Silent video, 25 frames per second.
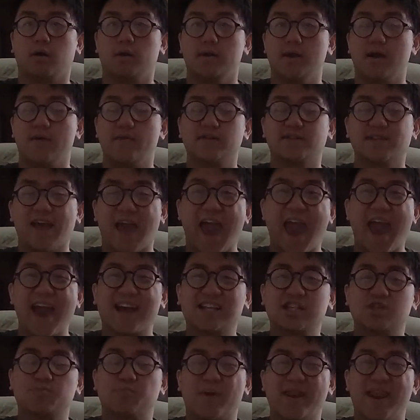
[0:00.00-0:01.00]
Now there's an
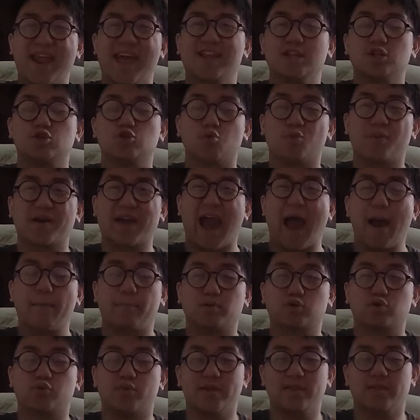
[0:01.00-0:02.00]
exponential gap
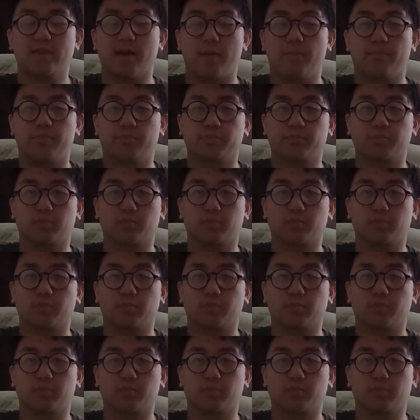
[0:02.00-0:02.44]
between them